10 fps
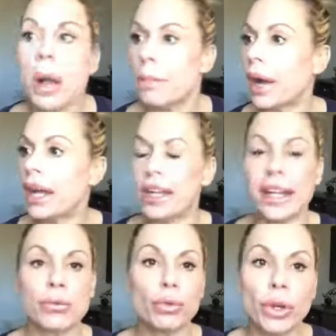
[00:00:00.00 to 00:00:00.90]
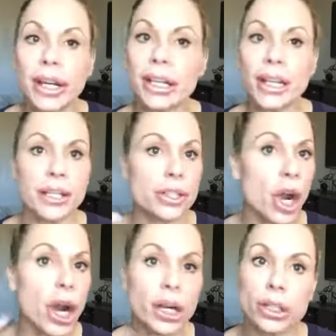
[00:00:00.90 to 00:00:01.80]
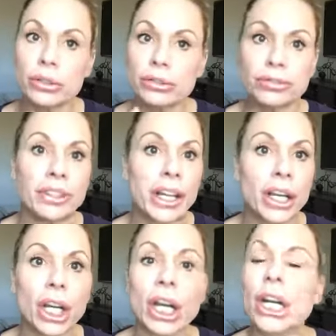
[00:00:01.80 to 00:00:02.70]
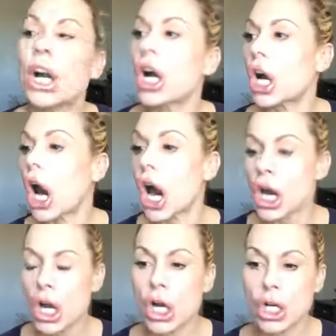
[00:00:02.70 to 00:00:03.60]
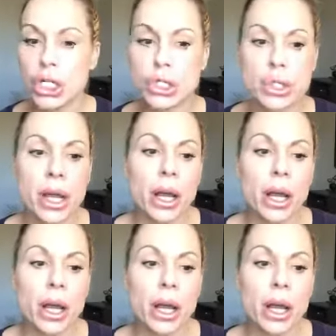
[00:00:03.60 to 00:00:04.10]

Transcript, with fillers: But it really is our own fear, our own